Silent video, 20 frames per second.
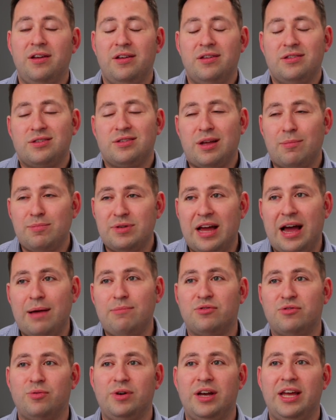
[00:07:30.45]

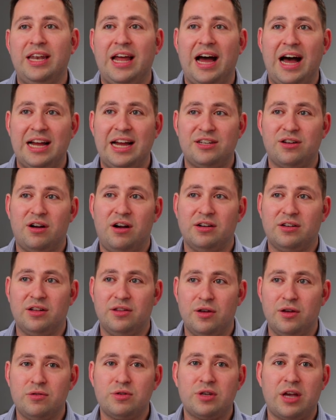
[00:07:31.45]
Sometimes when I talk to
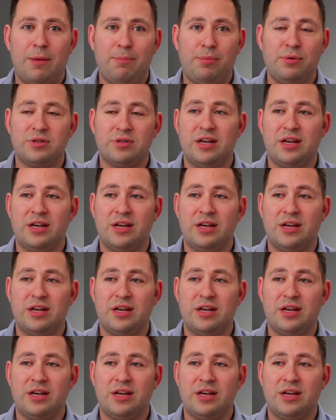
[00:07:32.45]
those couples,